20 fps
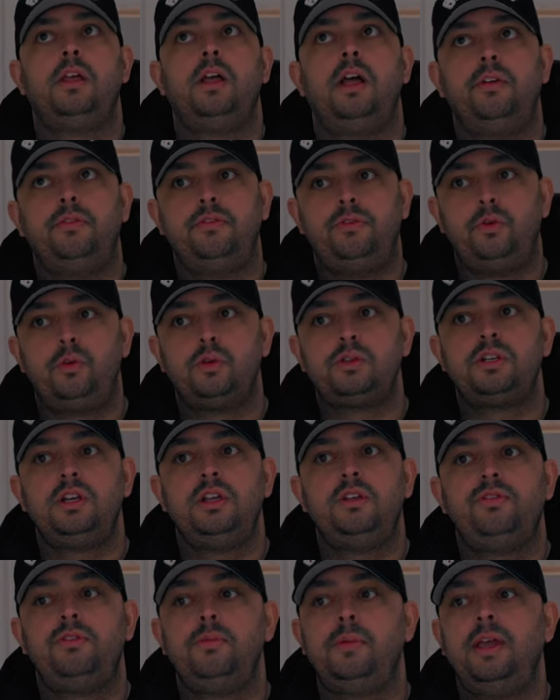
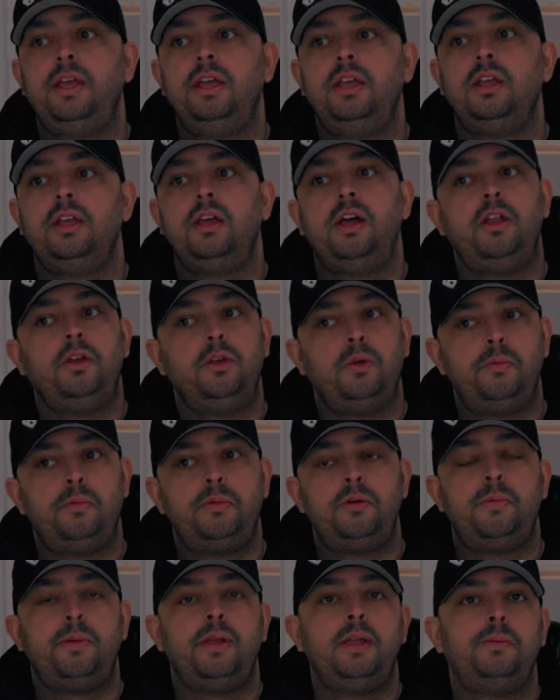Unfortunately for me, a
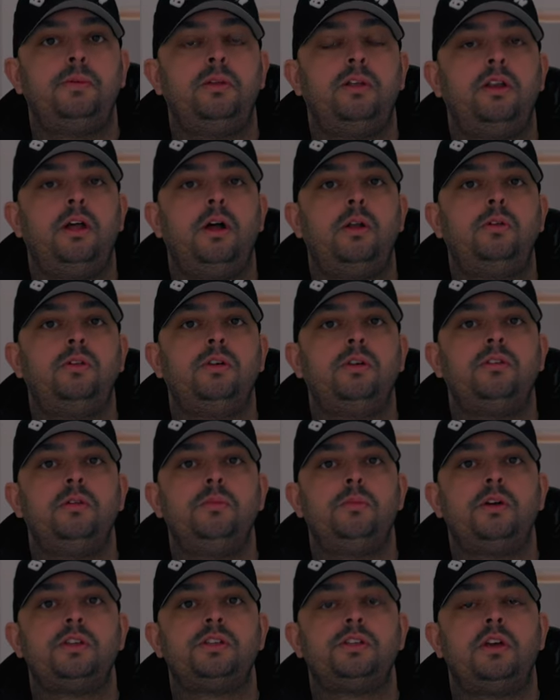number of people are no longer
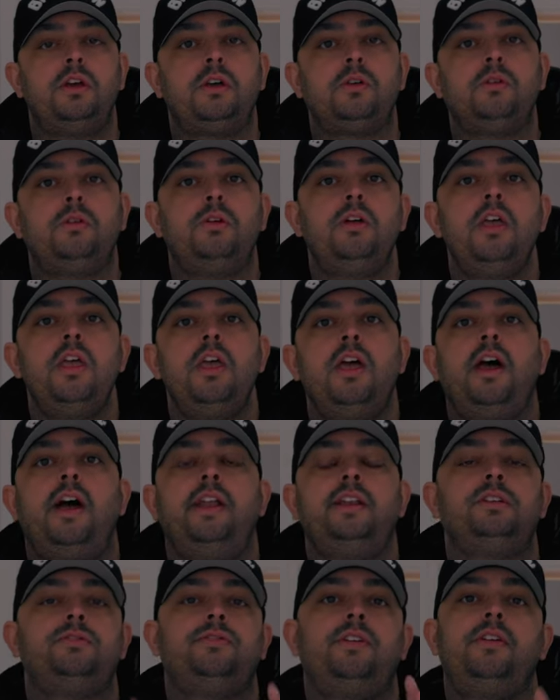in my circle,
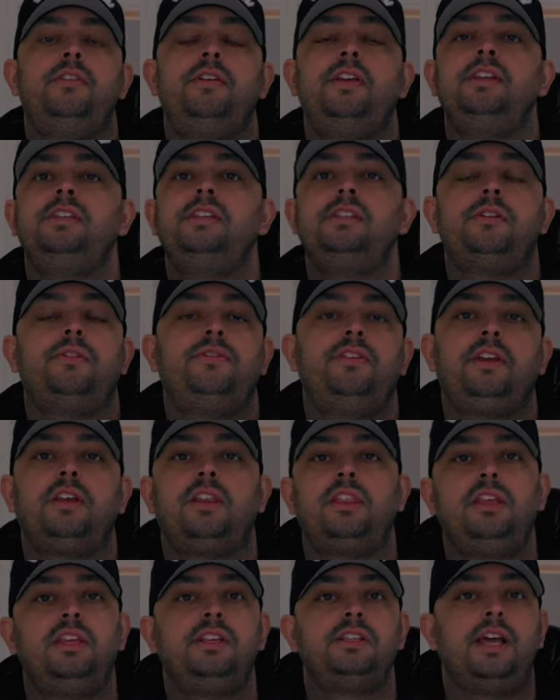and it's very easy to figure
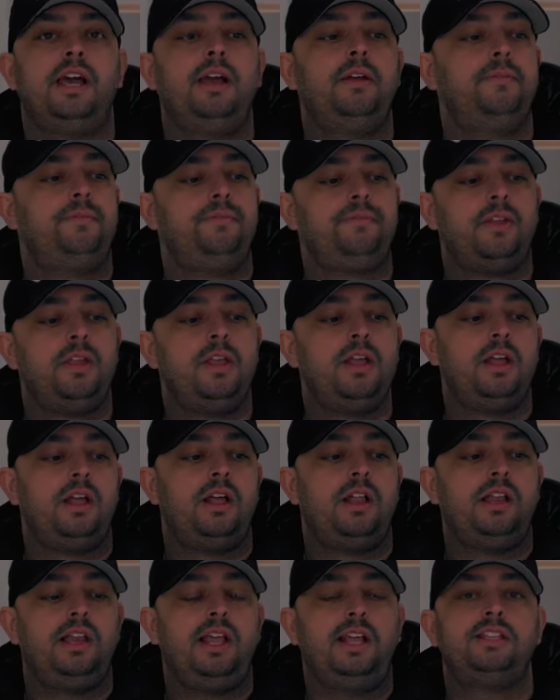things out.
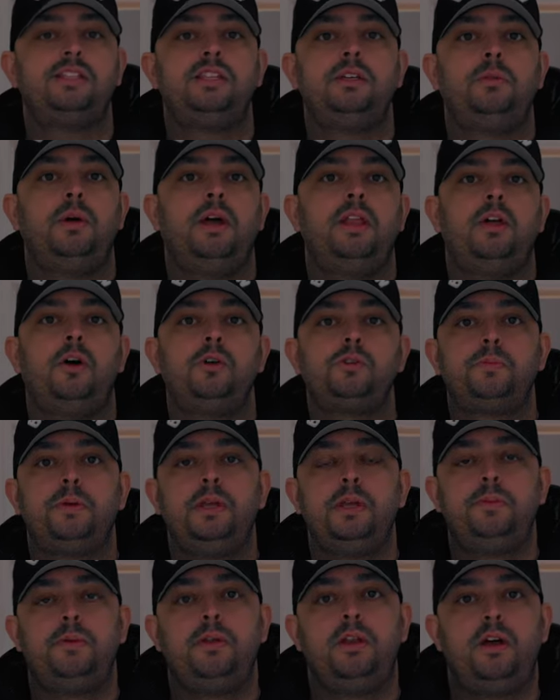Let's see where those
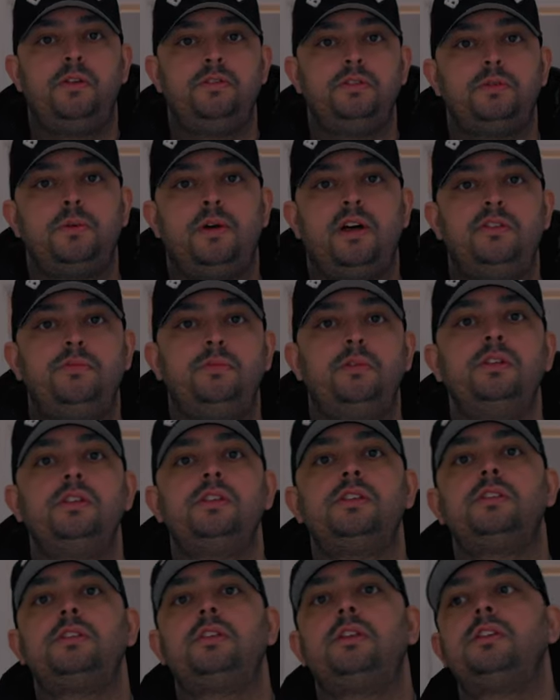people are in 12
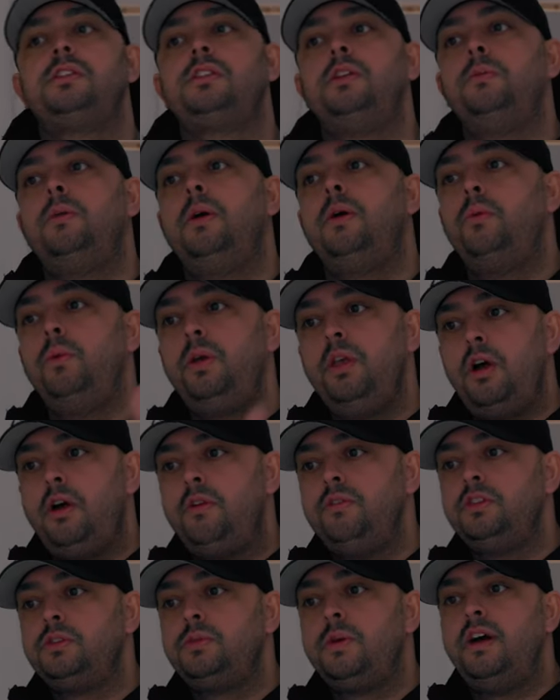months, see where we
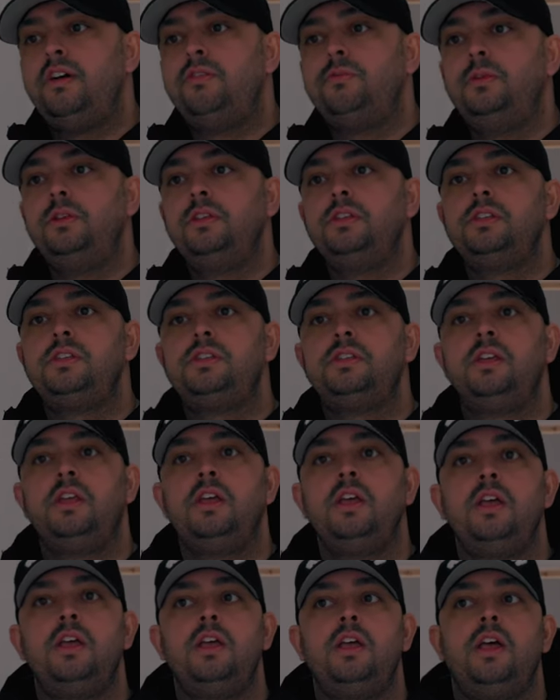are in 12 months,
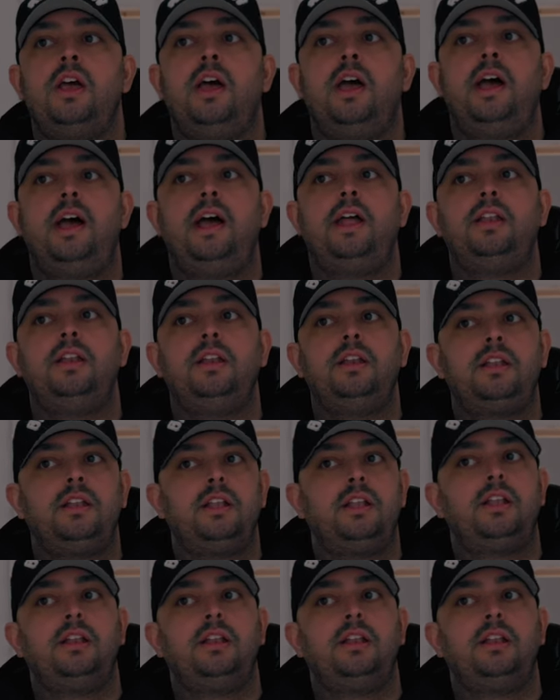and